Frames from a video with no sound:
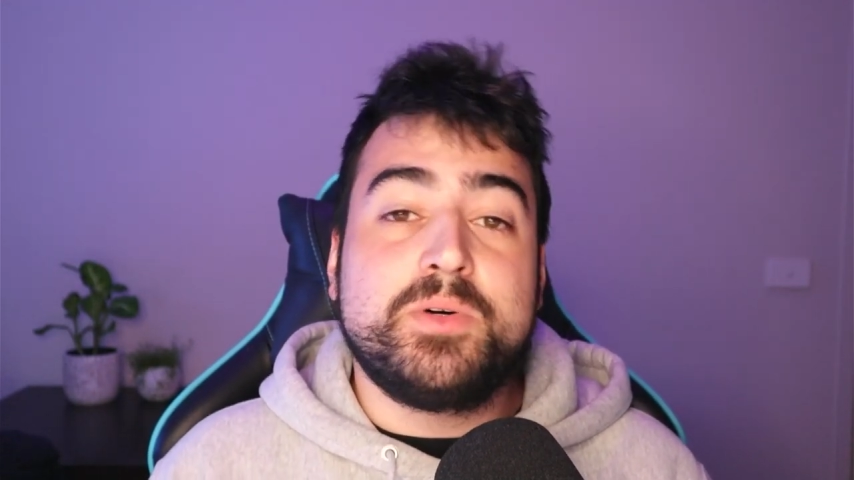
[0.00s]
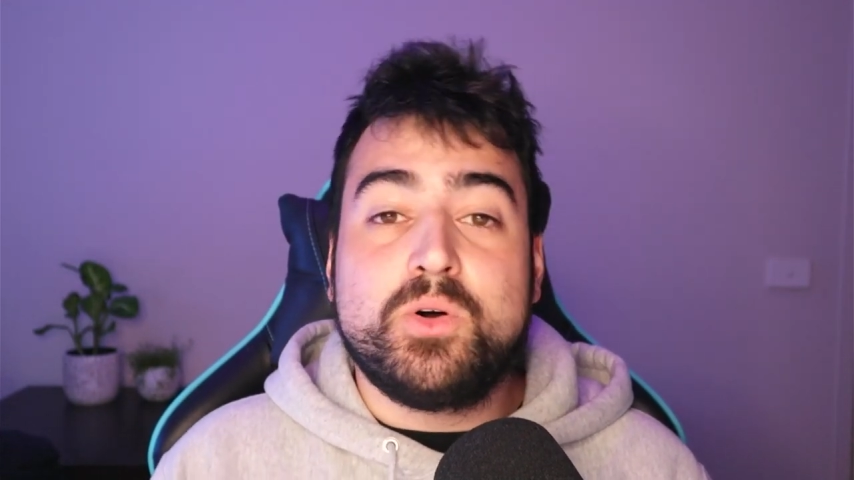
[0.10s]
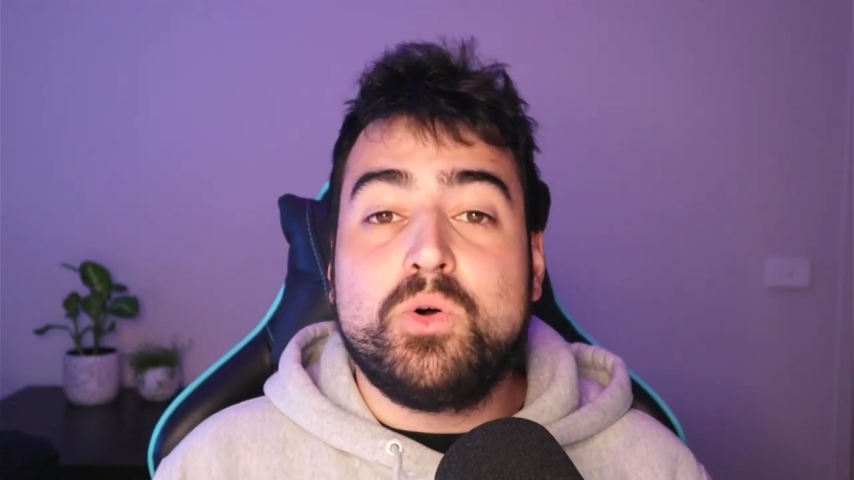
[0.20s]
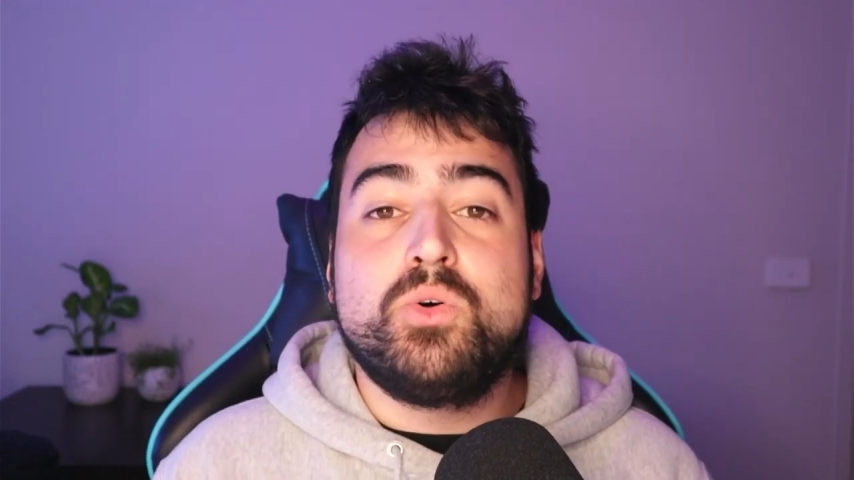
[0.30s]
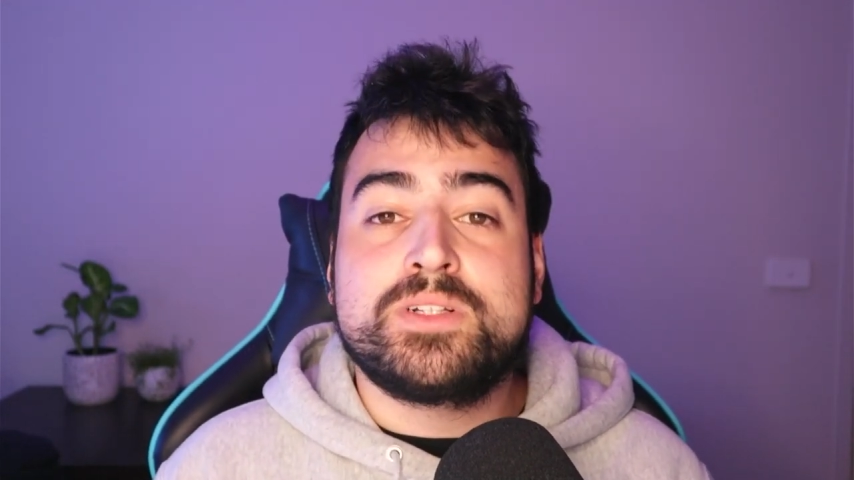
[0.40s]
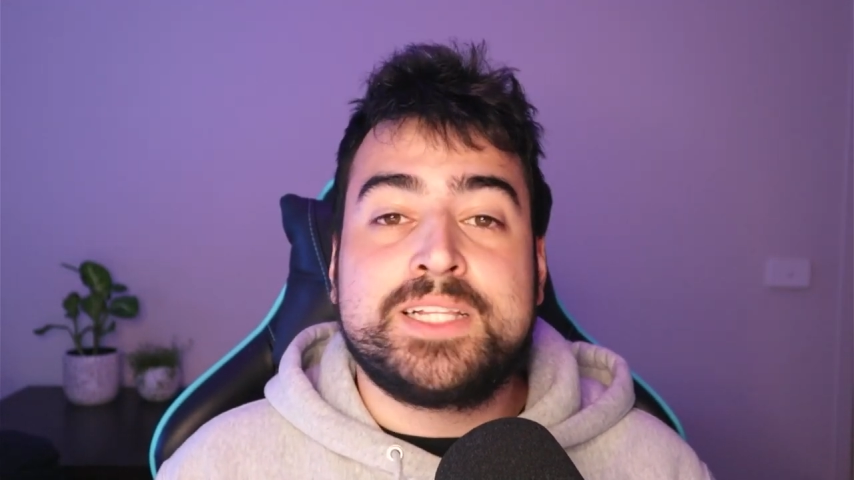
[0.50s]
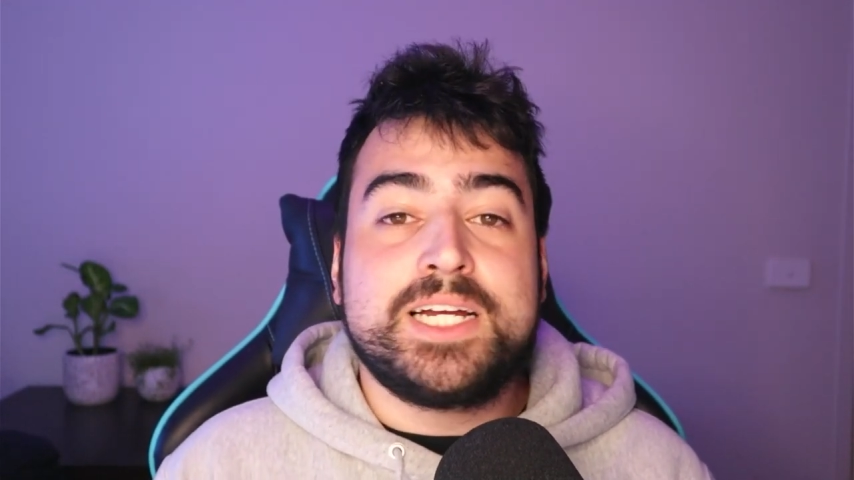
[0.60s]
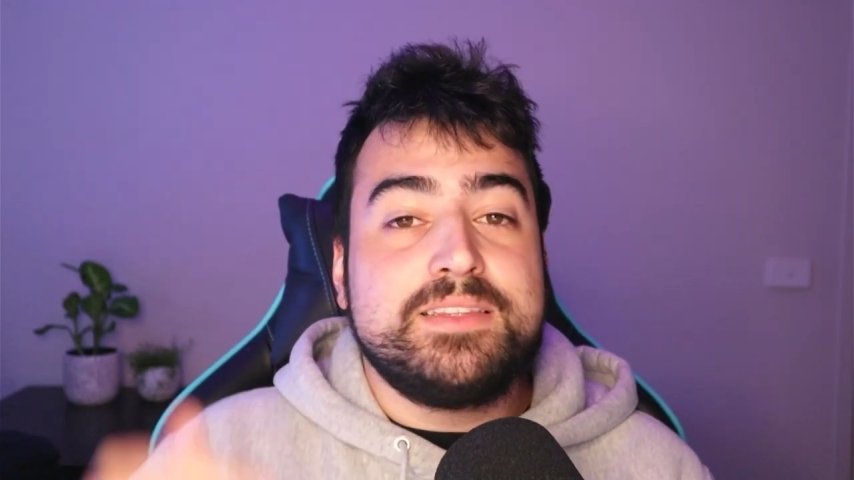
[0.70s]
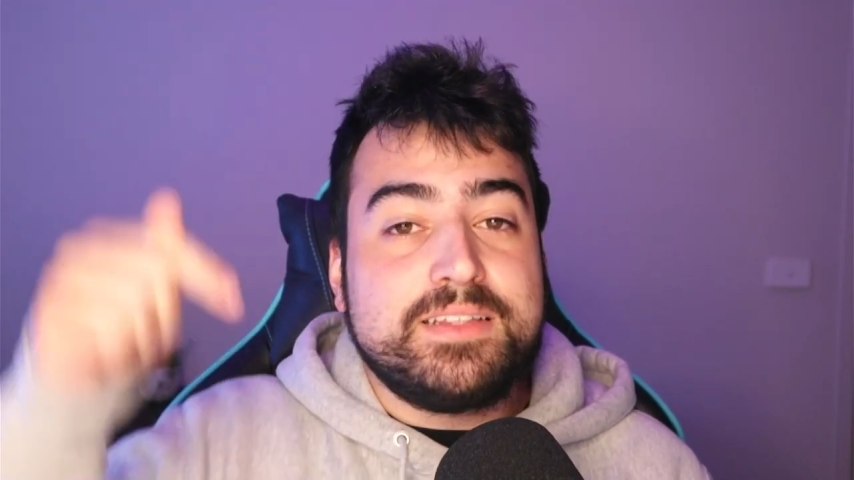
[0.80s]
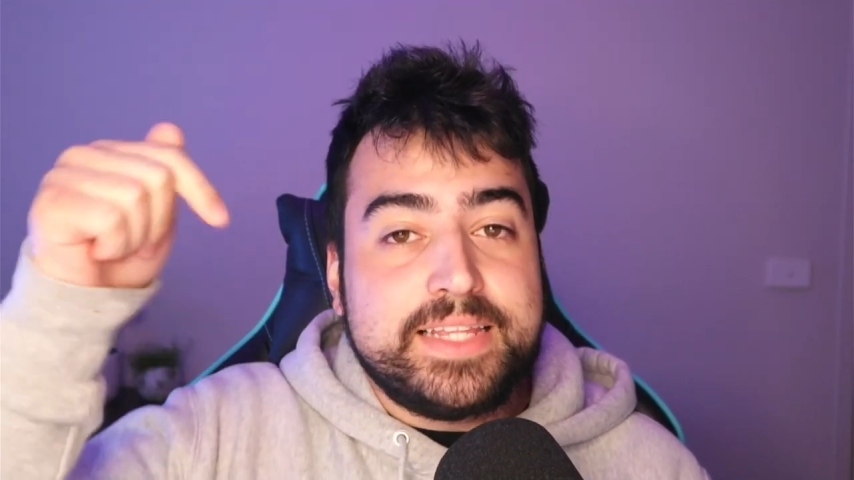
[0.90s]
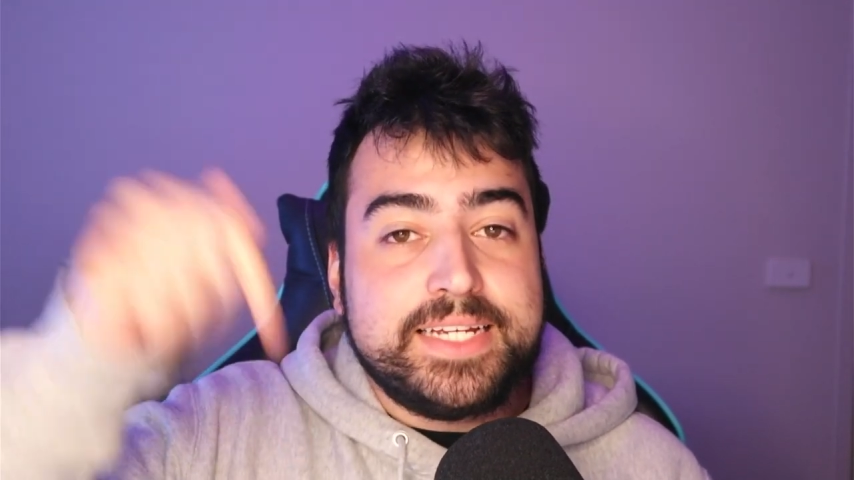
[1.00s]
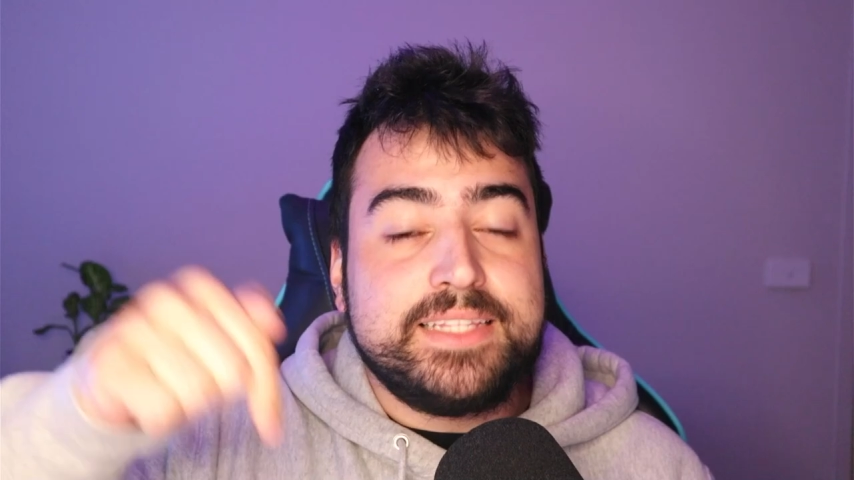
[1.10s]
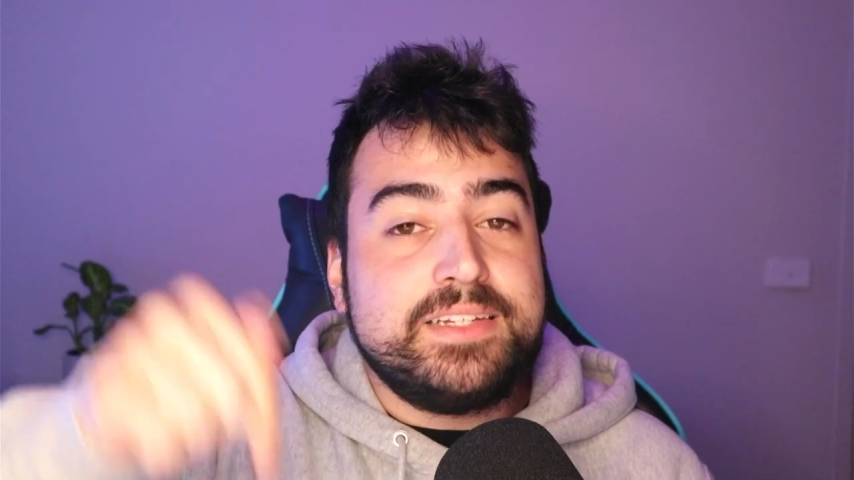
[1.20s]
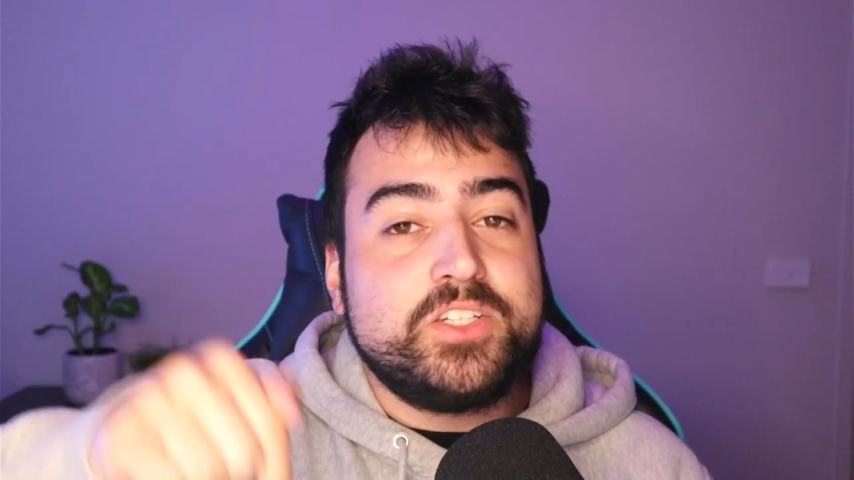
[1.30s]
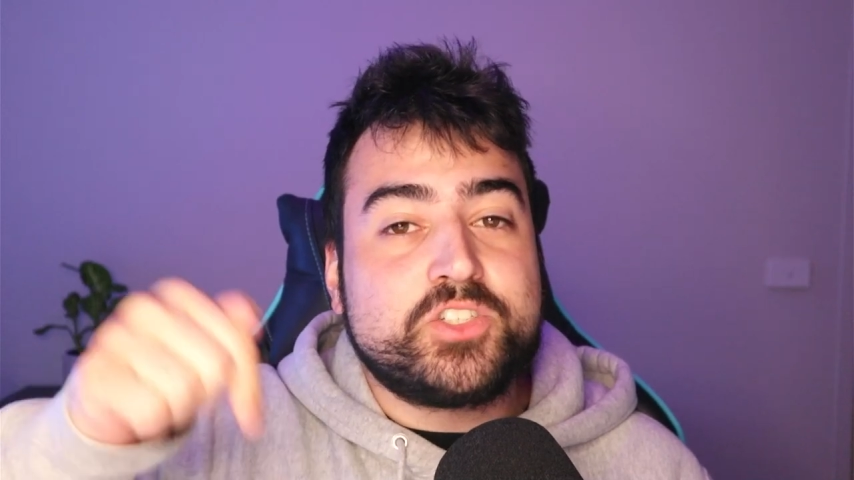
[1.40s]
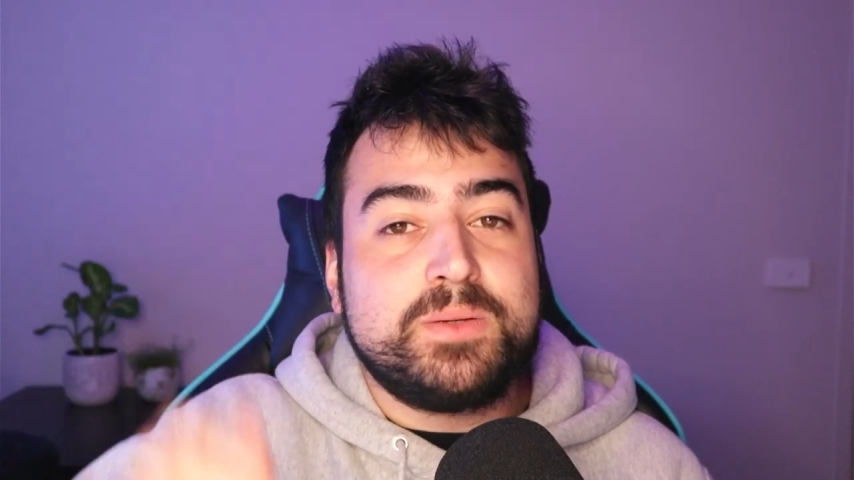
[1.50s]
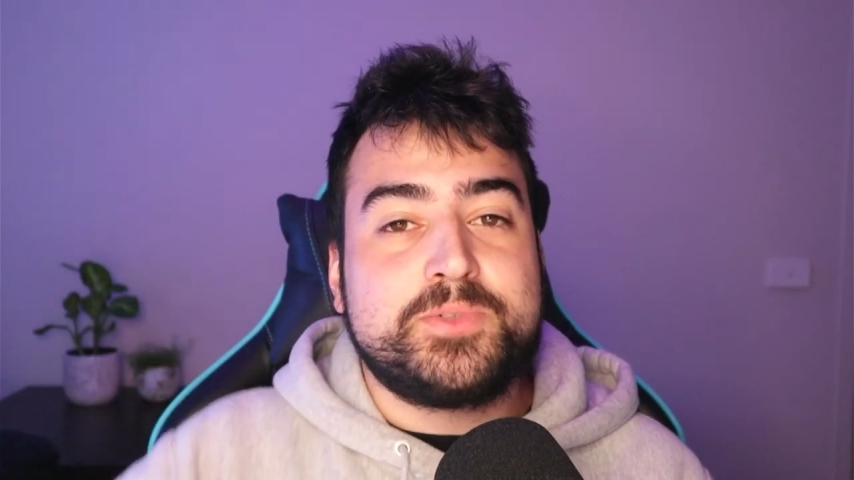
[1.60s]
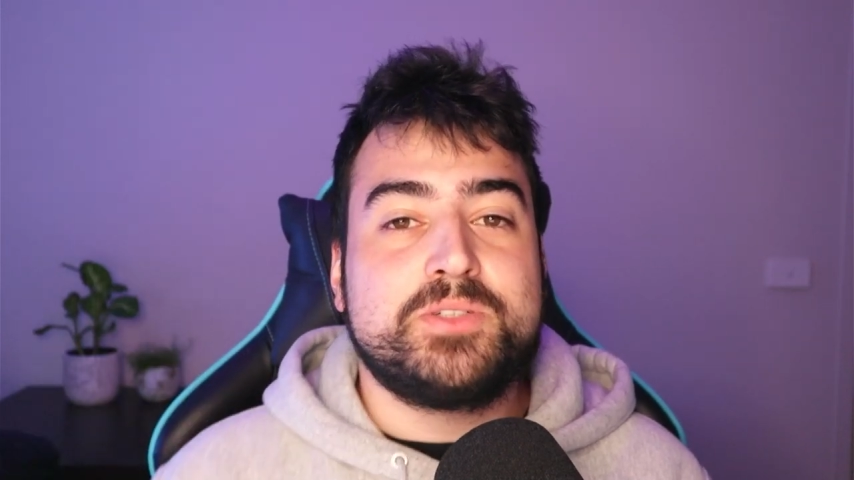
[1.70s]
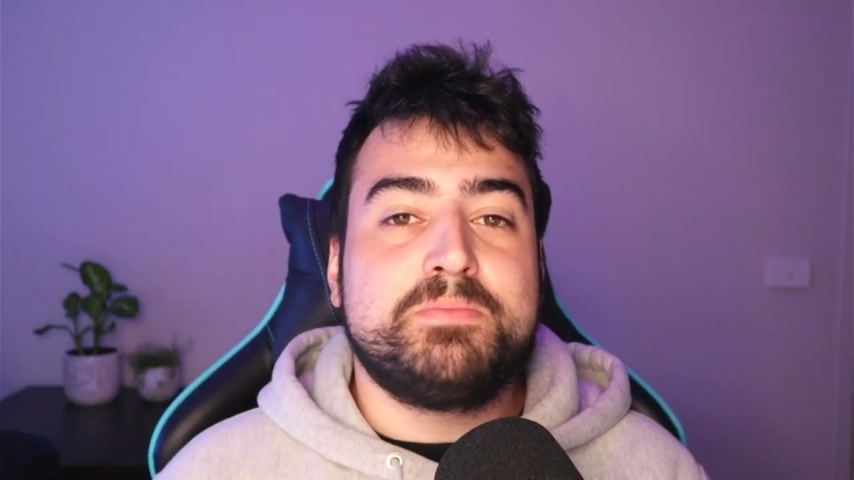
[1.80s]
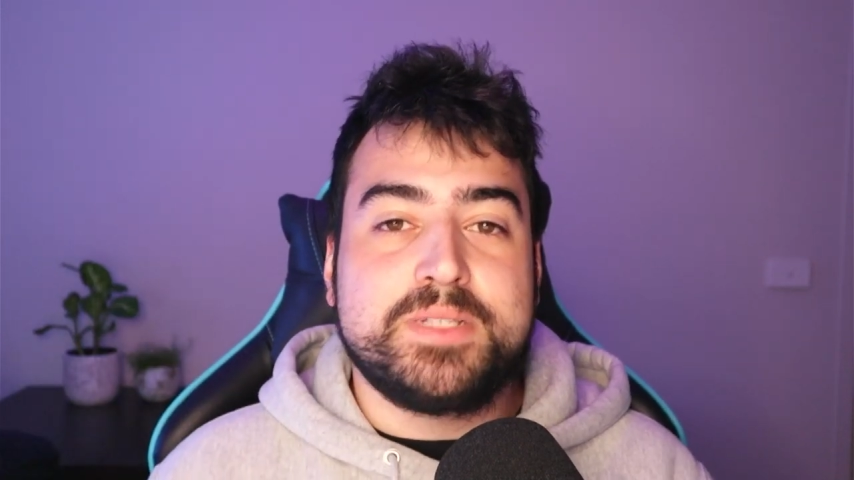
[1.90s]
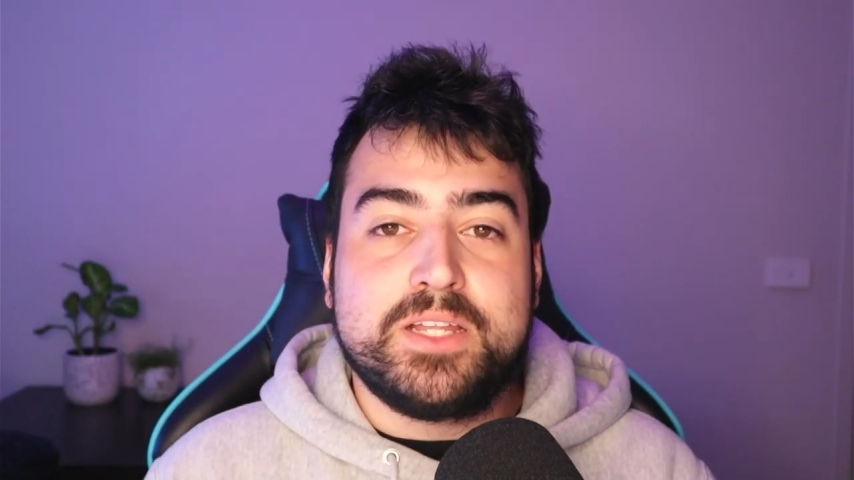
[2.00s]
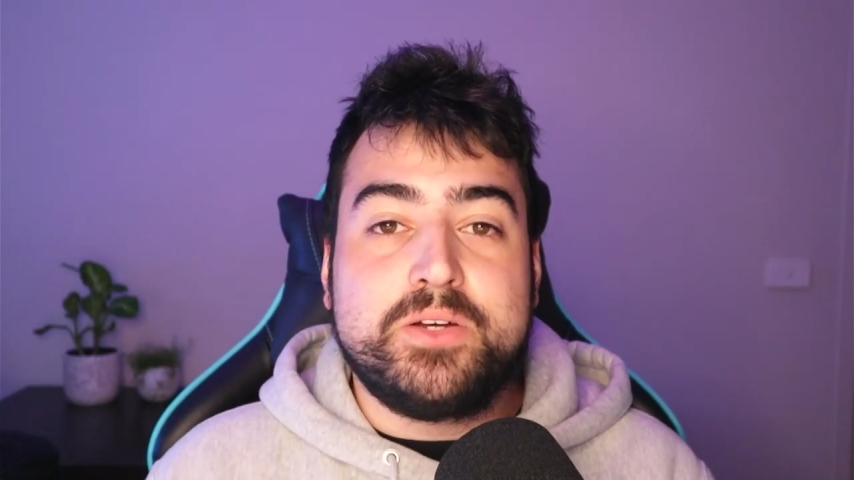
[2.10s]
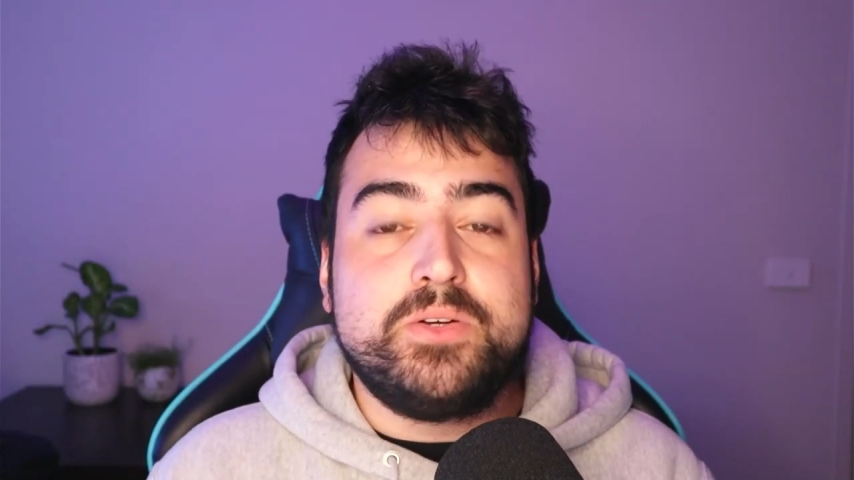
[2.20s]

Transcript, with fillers: or click on the link in the description below